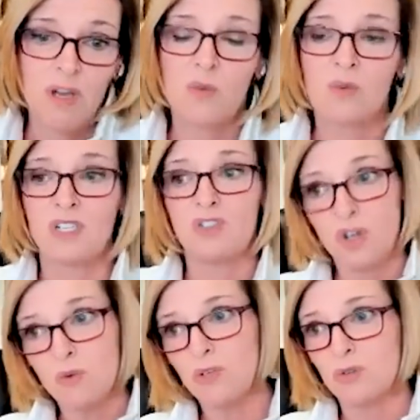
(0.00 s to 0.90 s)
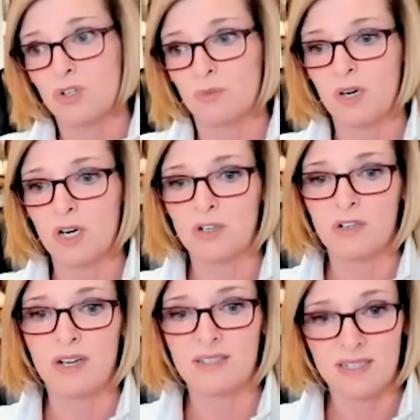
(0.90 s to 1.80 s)
But when you don't use your
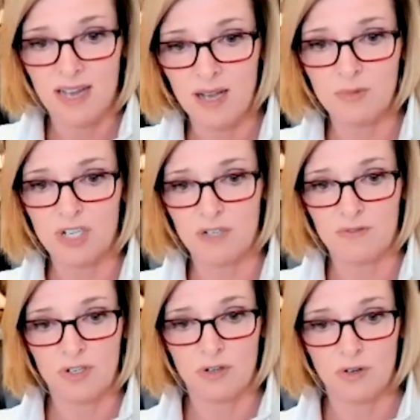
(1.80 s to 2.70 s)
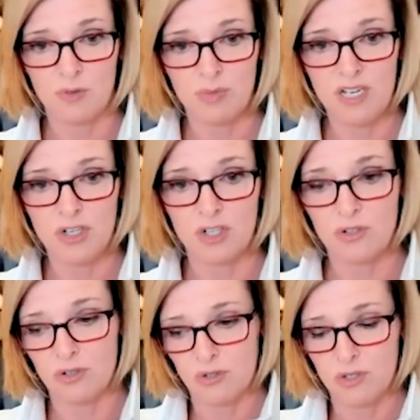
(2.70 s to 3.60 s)
partner as an object for your own
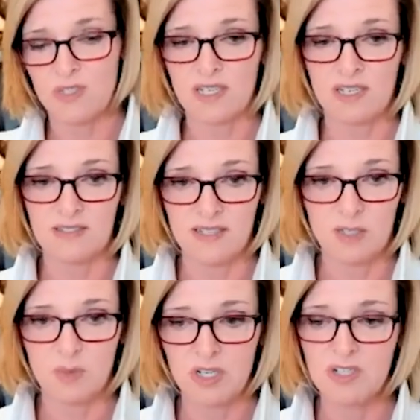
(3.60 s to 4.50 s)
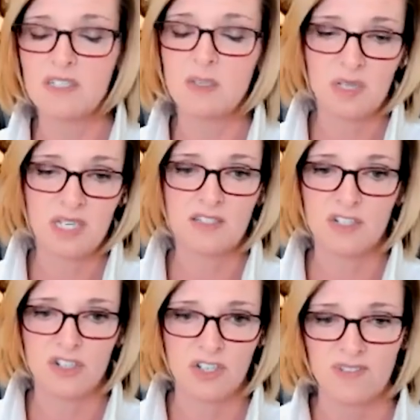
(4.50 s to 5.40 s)
pleasure, you're using it as the experience, it begins
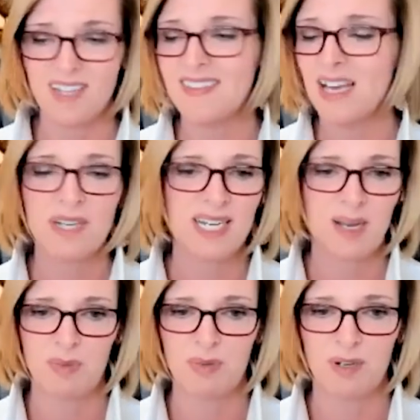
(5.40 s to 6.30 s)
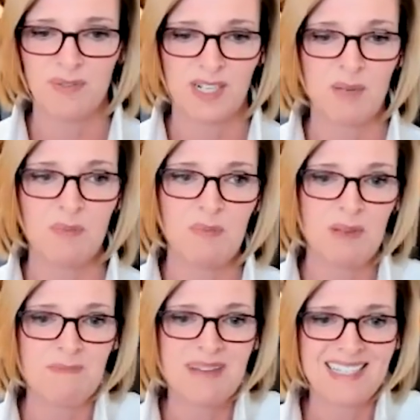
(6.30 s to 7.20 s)
to shift. And that might not be perfect. It might
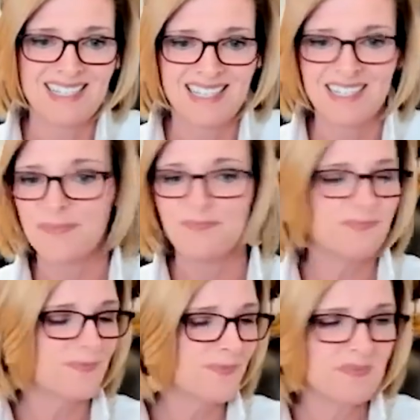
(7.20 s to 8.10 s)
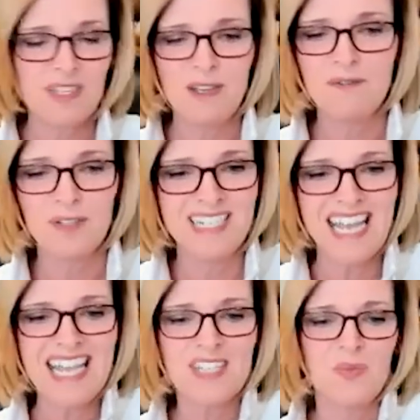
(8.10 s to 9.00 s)
be messy for
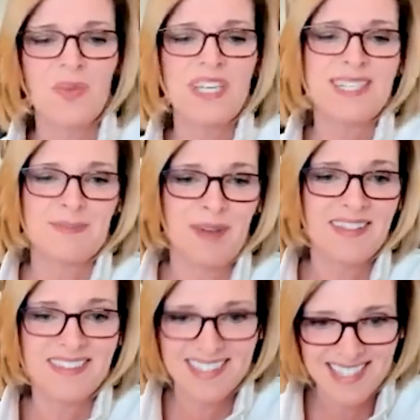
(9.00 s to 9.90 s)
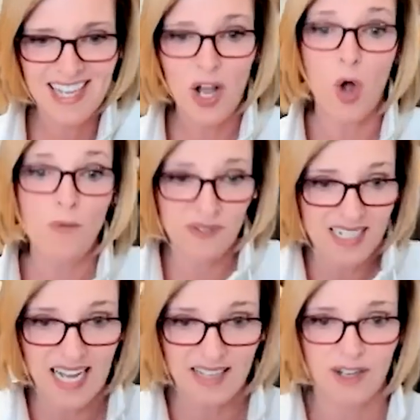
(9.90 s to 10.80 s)
days, weeks, months,
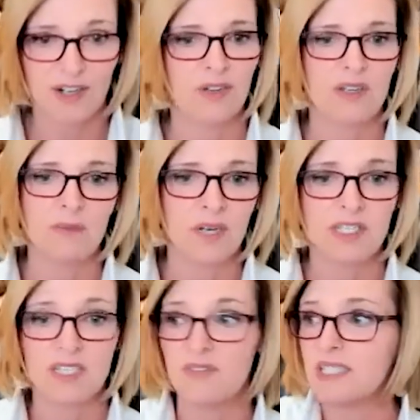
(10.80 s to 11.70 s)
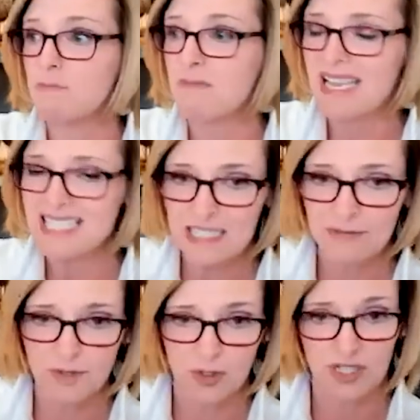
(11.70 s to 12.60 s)
hopefully not longer than months. If it's messy
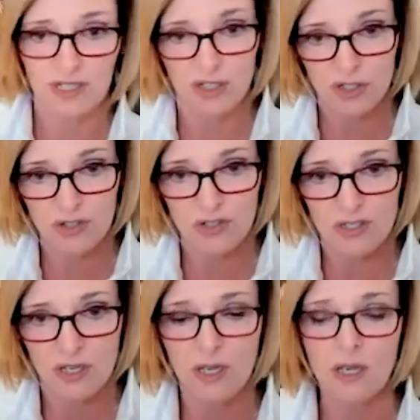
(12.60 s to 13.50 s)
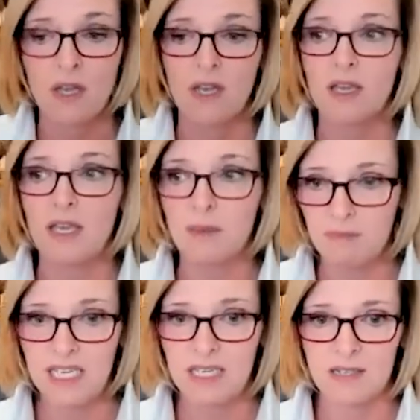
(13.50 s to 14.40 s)
for years, it
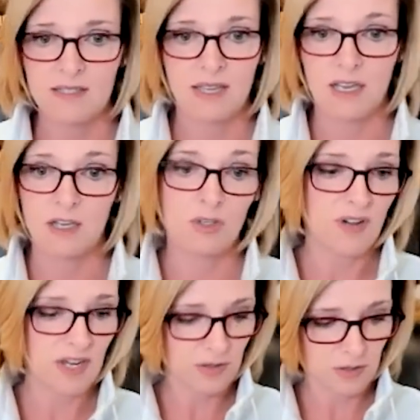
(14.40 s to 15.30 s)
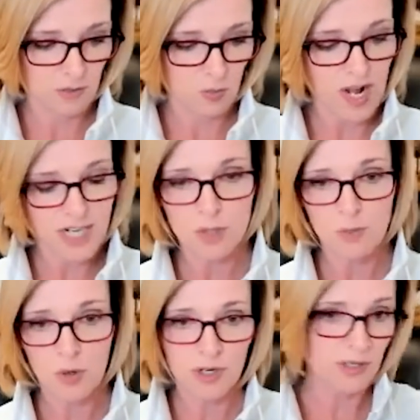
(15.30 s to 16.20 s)
means that you've either
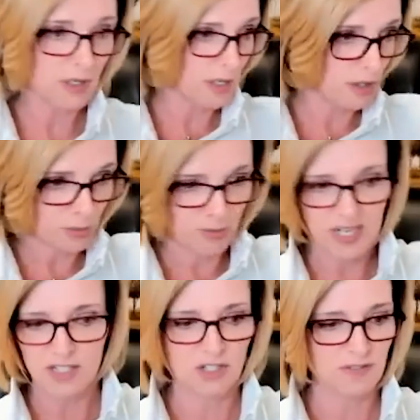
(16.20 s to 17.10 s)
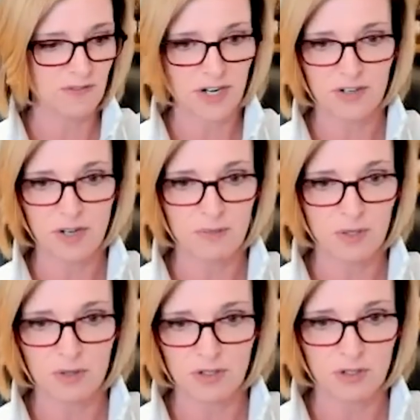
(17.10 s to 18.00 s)
watched porn and your brain's just fired up
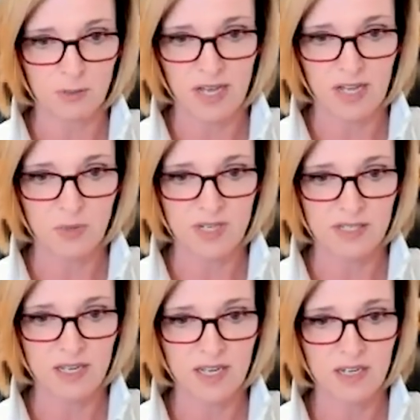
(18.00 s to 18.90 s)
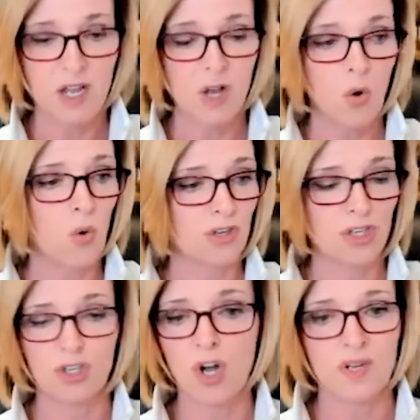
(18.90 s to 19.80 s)
those neural pathways again, or
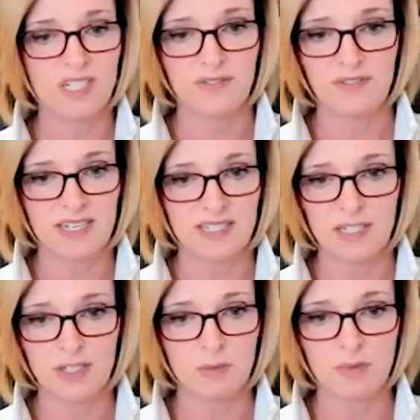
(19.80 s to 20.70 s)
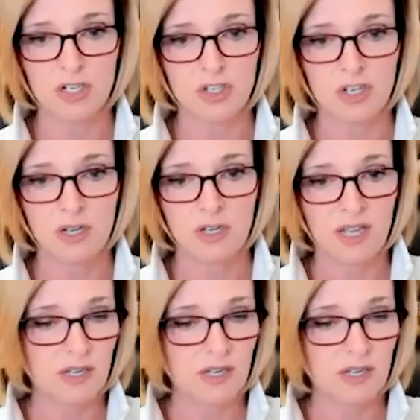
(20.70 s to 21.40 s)
you're going to fantasy too much.